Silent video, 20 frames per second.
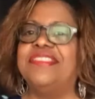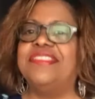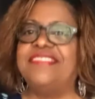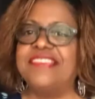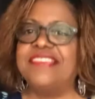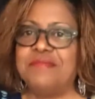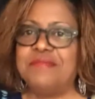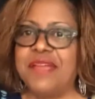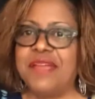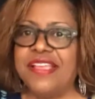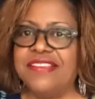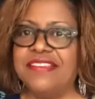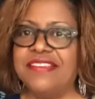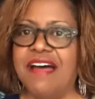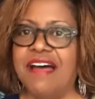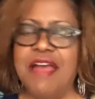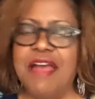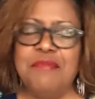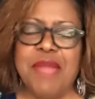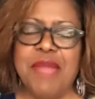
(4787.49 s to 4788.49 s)
in, it's
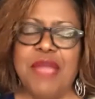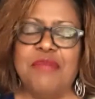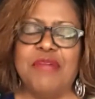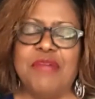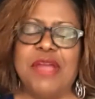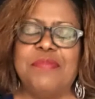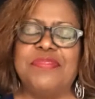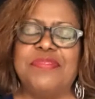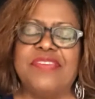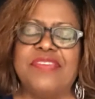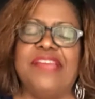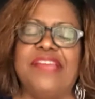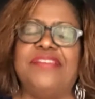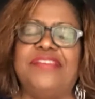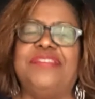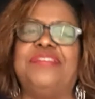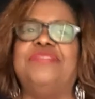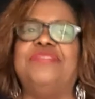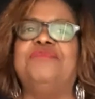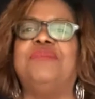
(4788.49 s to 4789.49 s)
on my website
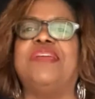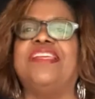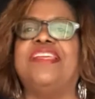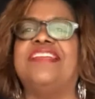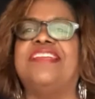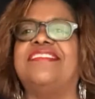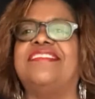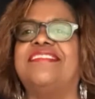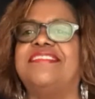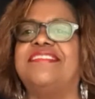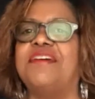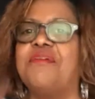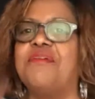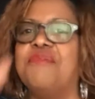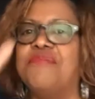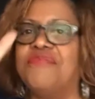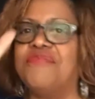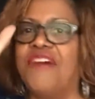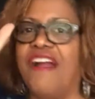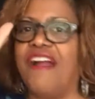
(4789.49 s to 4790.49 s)
too, but it's
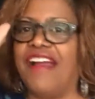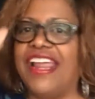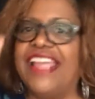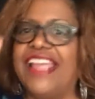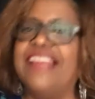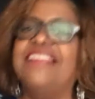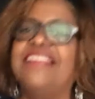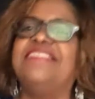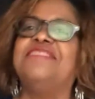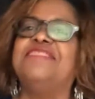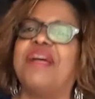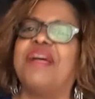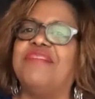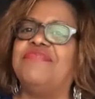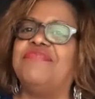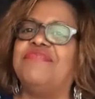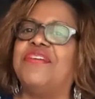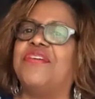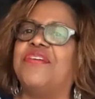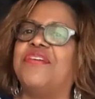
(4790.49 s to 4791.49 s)
so far into my
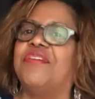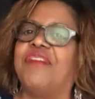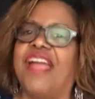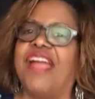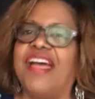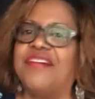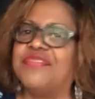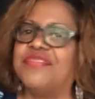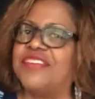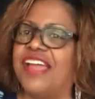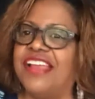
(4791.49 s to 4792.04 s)
photographs.